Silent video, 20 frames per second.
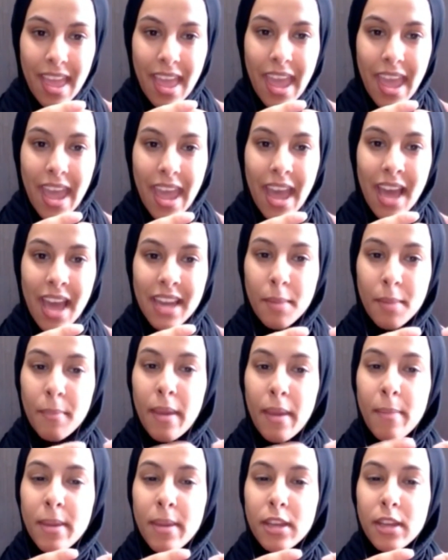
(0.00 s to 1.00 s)
And
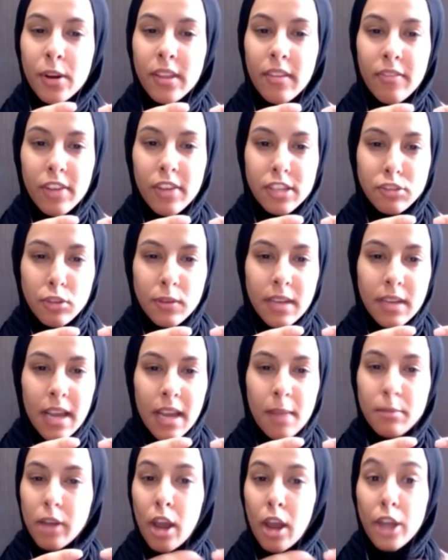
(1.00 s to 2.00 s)
maybe during the first few
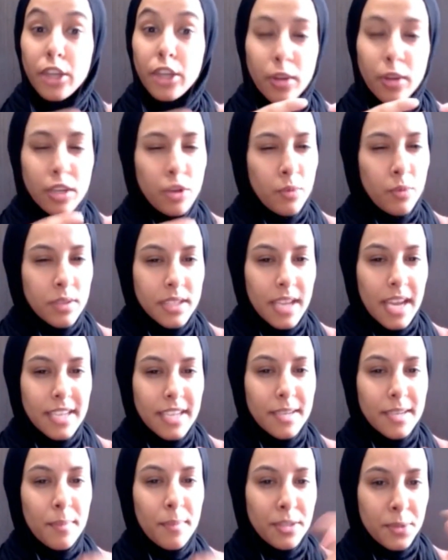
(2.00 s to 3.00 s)
times, all you can do is catch
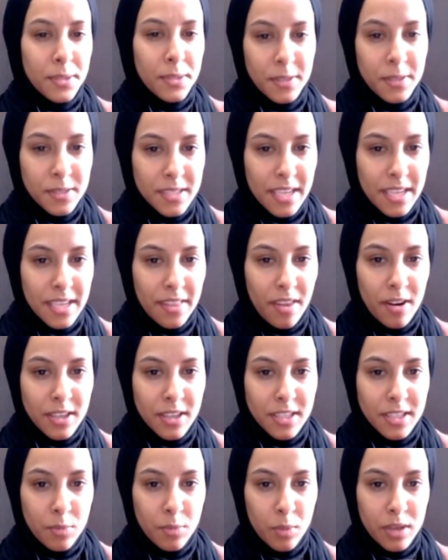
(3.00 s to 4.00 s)
it, but you still say the
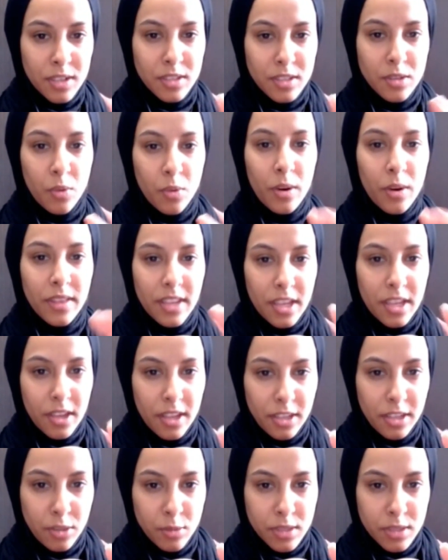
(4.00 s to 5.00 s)
harsh words or the
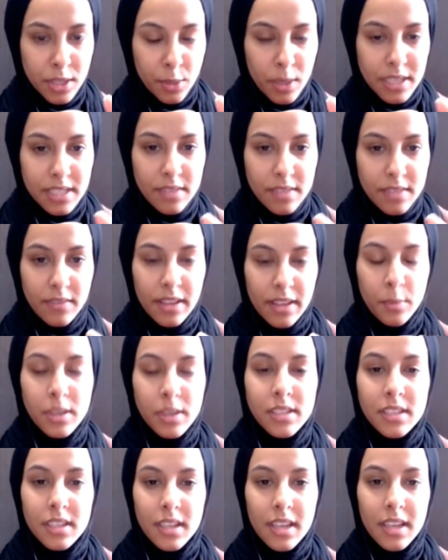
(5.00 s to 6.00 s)
use aggressive
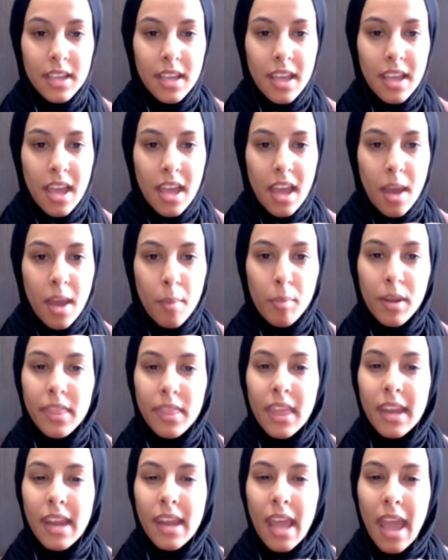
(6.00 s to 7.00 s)
language. Well,
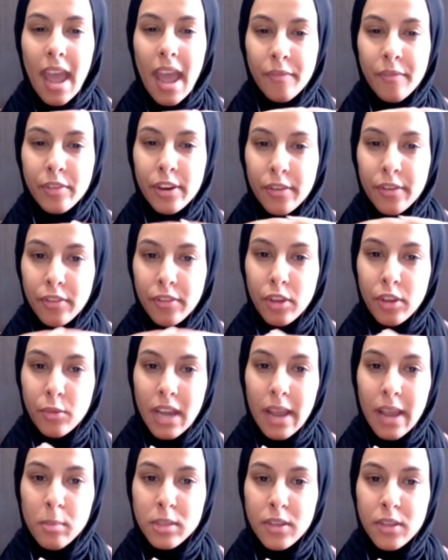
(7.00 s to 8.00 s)
then after a few
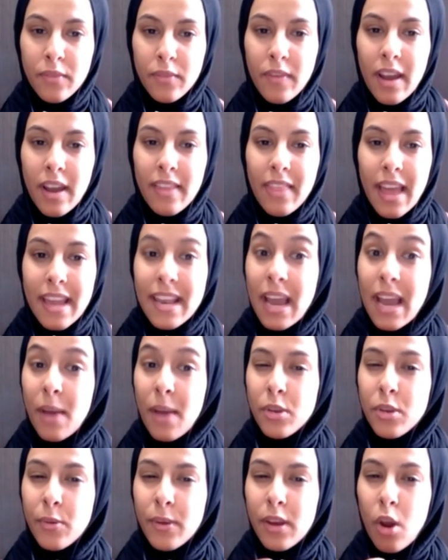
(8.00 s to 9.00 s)
times, you find that now
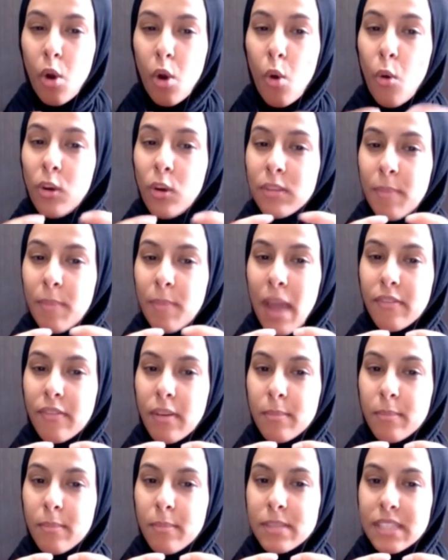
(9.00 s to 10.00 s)
you can hold back
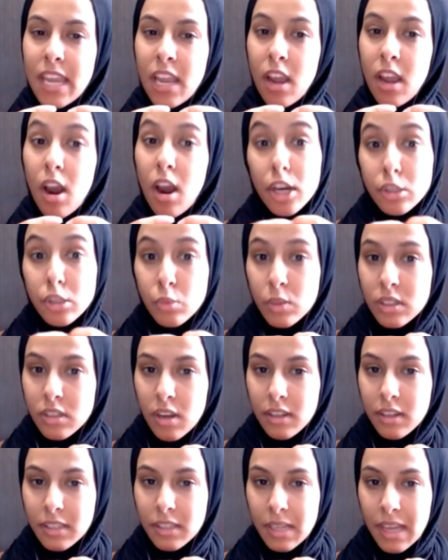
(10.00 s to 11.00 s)
from saying harsh words
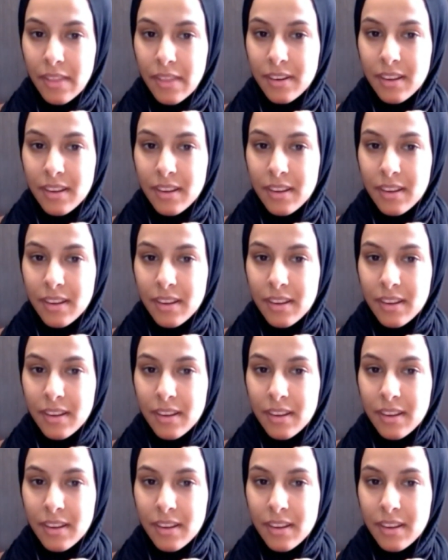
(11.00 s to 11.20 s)
altogether.